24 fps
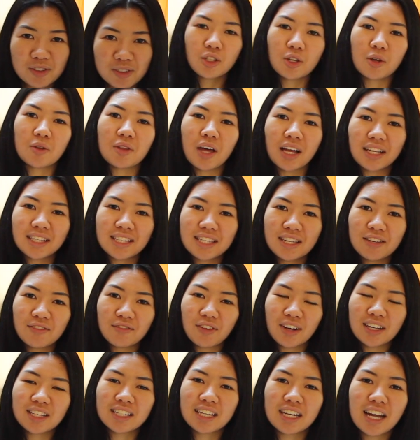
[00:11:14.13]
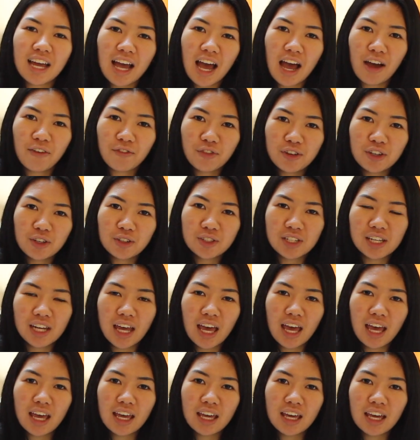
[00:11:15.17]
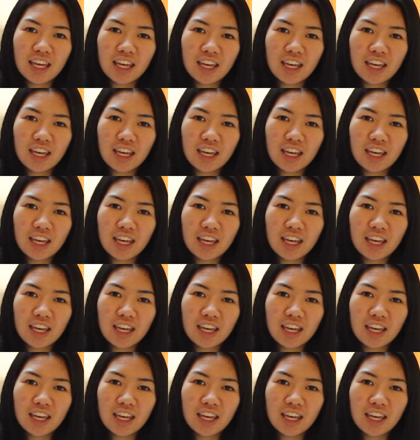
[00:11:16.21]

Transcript: So that's the advice that I have for you today.